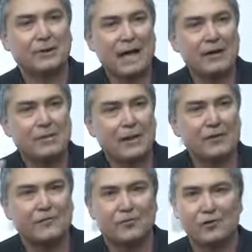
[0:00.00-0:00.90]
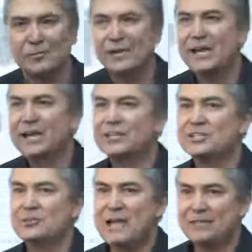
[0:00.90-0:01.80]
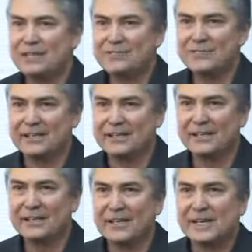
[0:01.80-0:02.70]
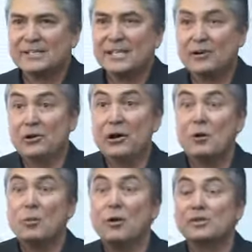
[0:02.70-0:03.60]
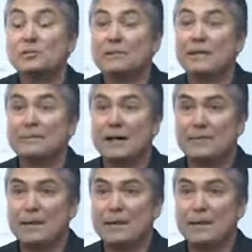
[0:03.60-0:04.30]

how a platform can do heavy lifting. So what do I mean by a